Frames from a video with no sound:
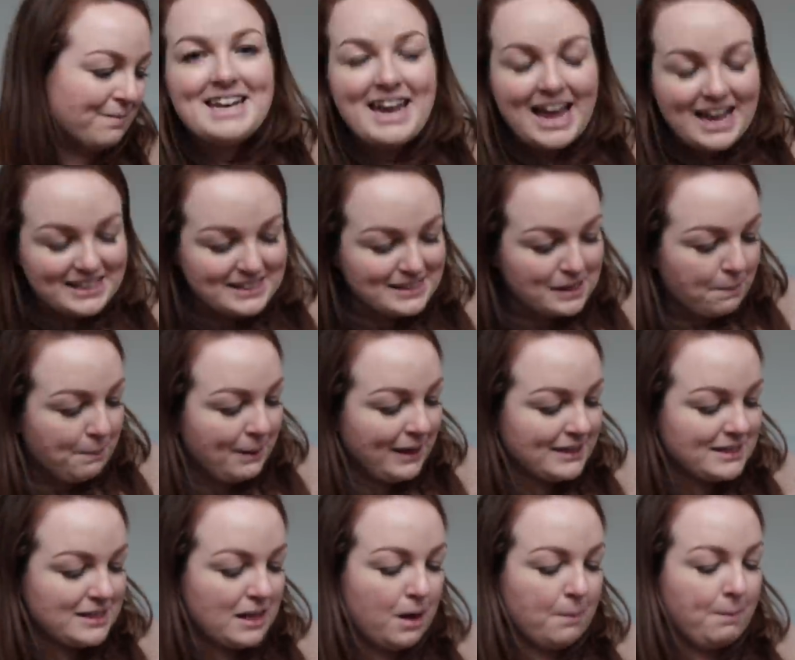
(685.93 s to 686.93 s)
Next, I
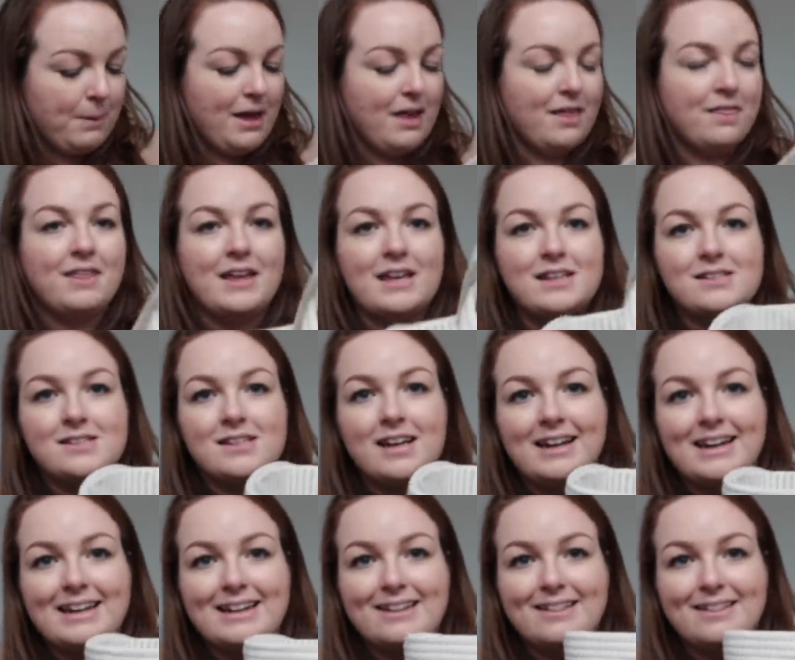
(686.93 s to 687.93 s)
picked up this
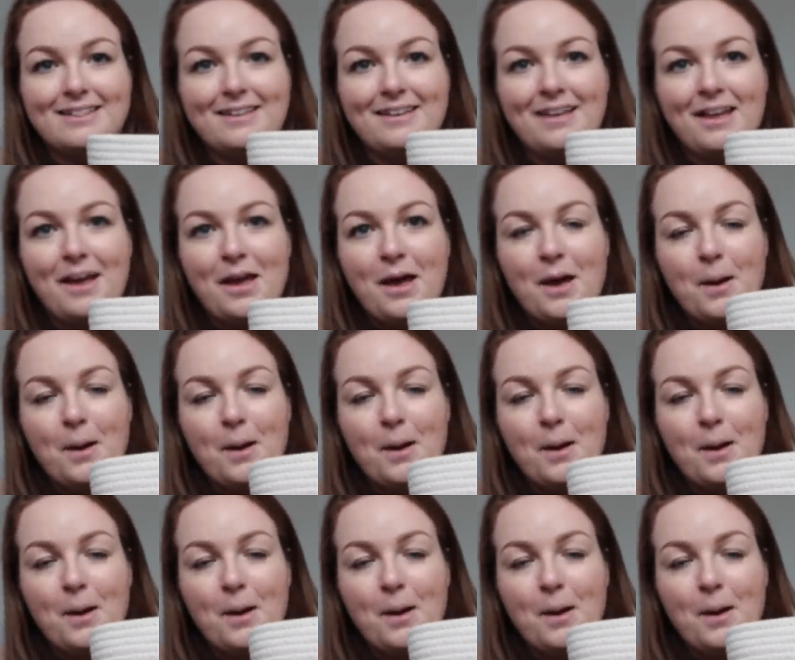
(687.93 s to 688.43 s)
little